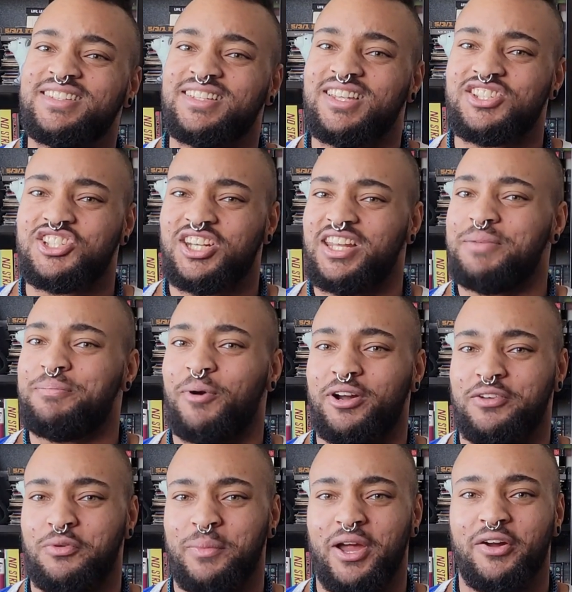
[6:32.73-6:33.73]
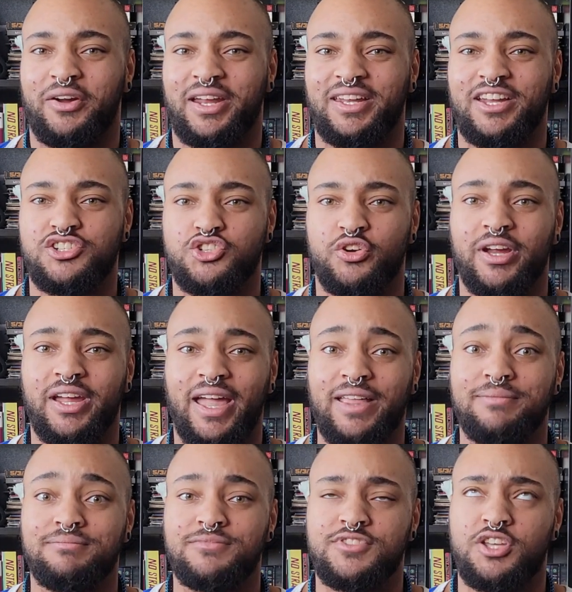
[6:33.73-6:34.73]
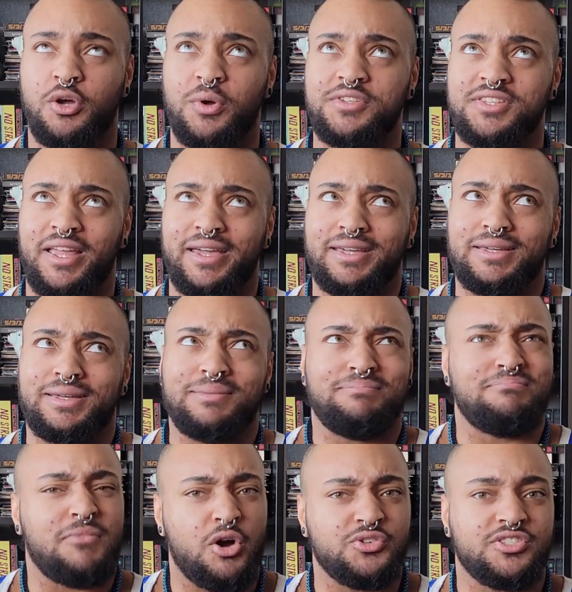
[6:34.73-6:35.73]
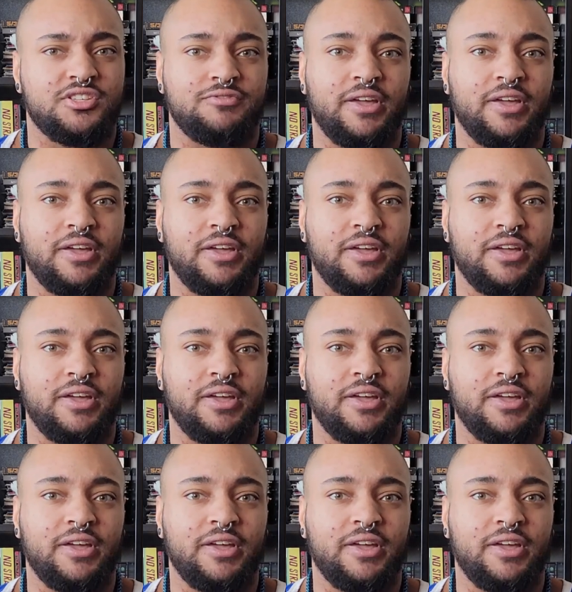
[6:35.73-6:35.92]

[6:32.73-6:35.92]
is a shitty part of American history, and so is like most of